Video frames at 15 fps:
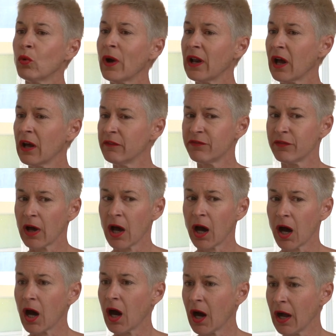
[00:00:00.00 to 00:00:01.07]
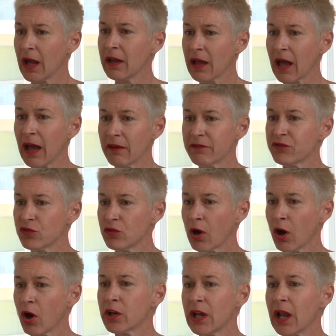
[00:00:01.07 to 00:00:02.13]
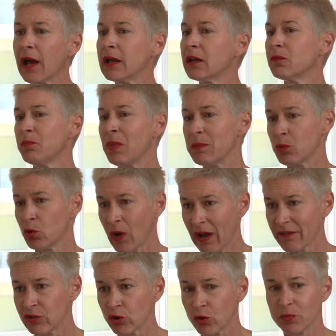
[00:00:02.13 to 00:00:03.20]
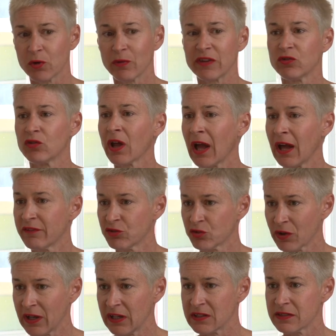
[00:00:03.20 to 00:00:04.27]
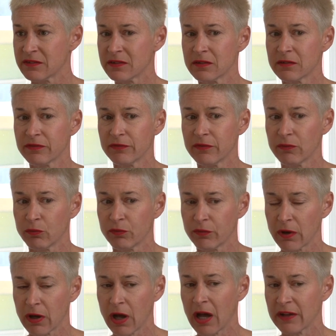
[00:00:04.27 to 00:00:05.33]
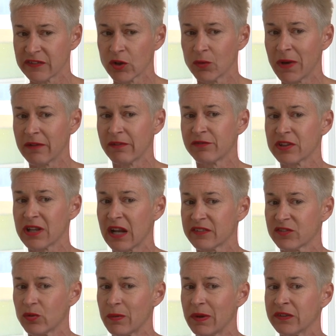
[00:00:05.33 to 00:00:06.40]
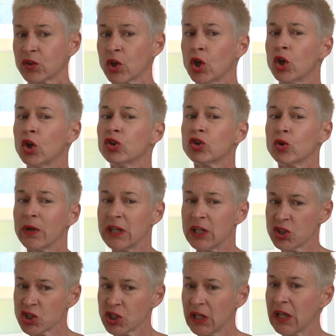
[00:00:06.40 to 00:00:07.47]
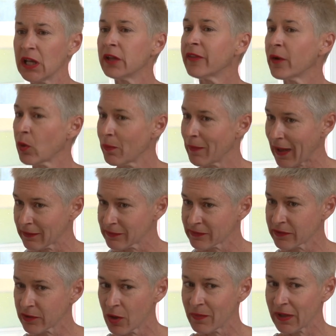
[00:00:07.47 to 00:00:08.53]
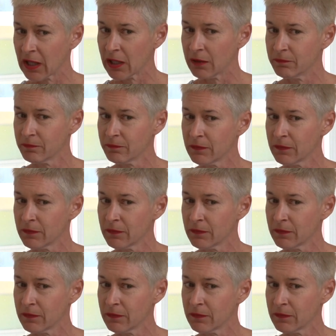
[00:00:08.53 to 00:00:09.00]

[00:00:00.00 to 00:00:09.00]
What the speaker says: Well, I have, unlike people who haven't opened a restaurant, I have traded at some level for the last 3 weeks. So initially there were masks coming in.